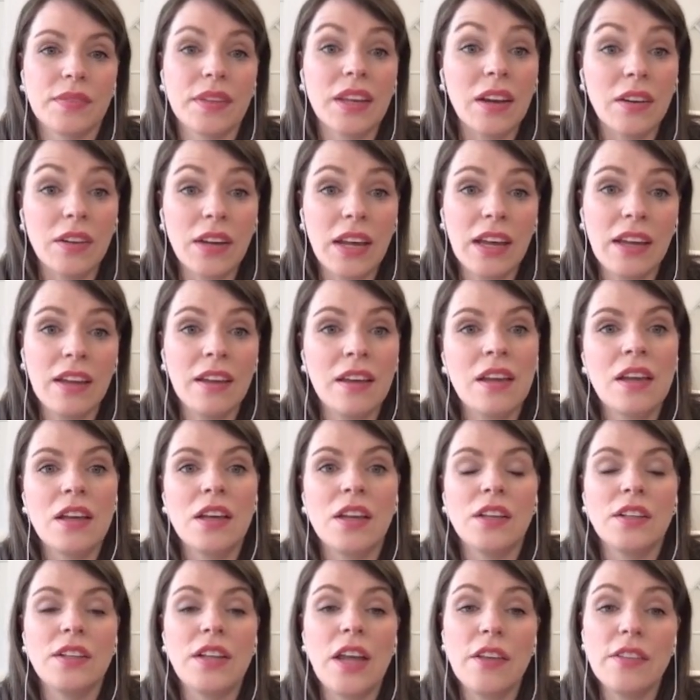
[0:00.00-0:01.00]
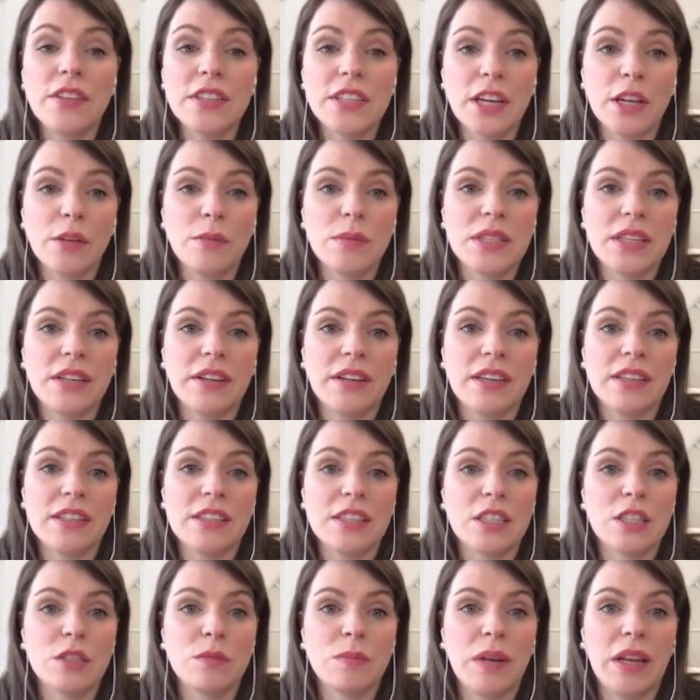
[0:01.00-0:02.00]
Okay, now the time series
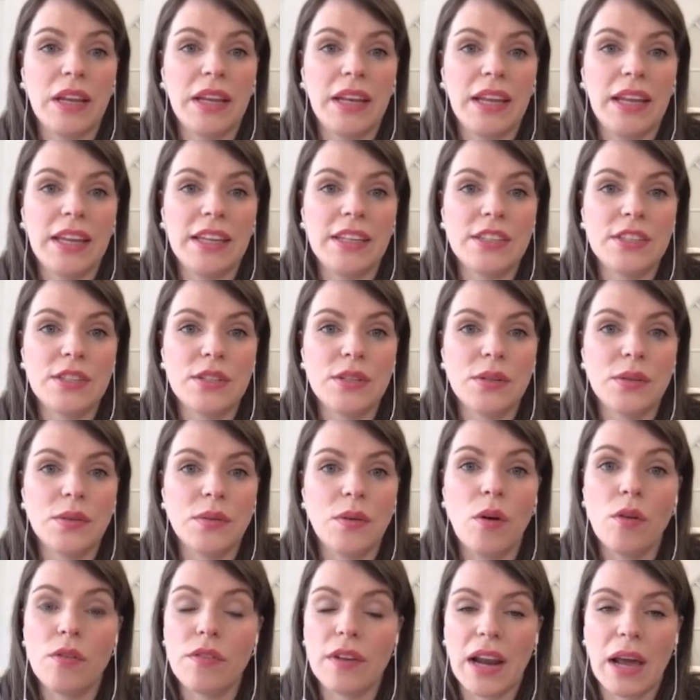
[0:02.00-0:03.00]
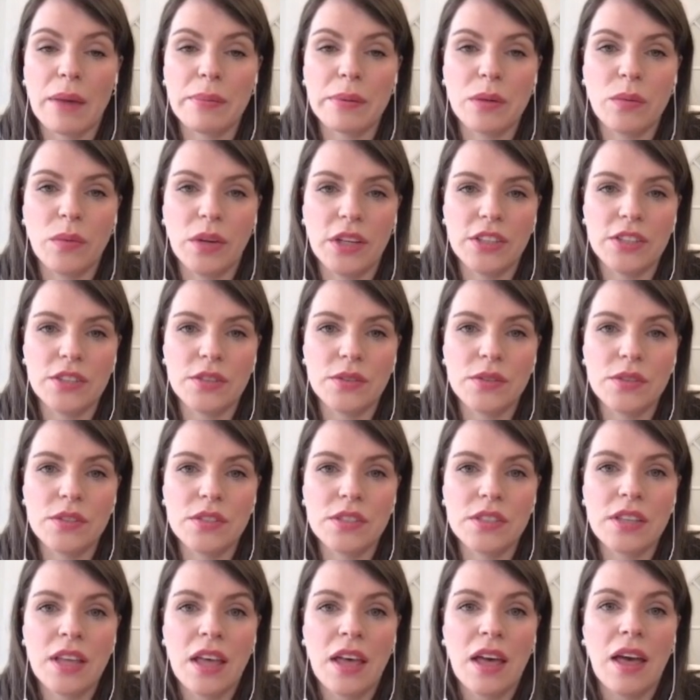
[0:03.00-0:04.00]
is split into overlapping
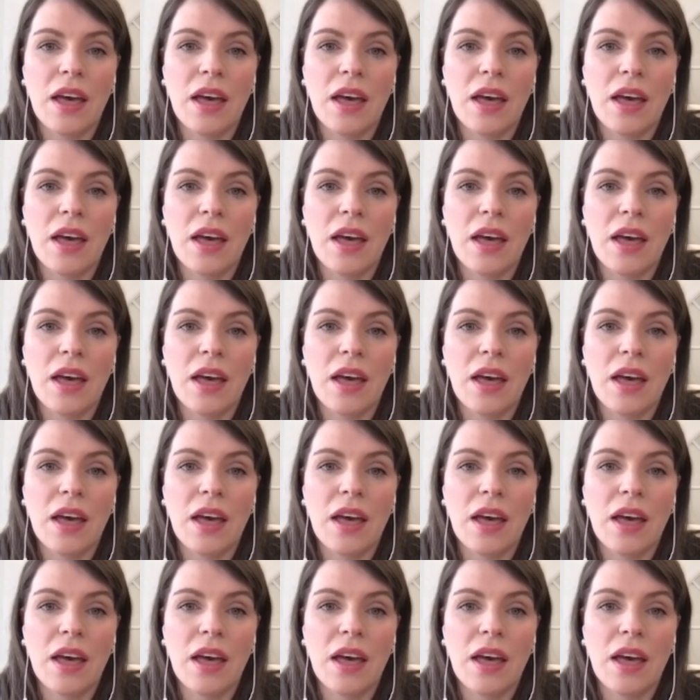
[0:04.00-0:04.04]
windows